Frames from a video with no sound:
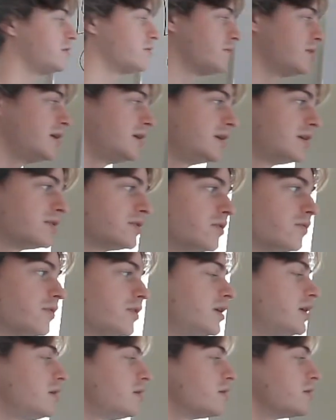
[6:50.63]
radius over
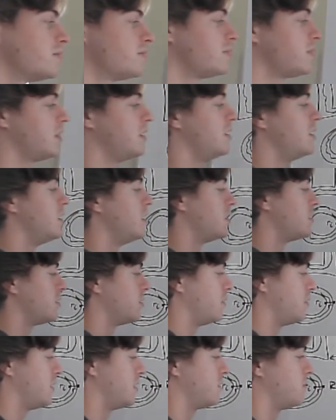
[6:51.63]
here.
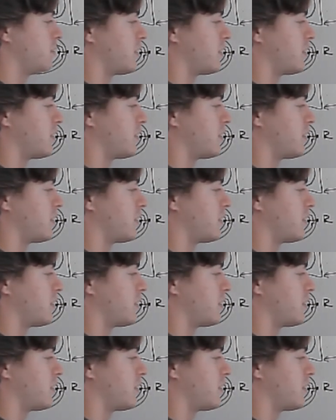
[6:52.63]
So this will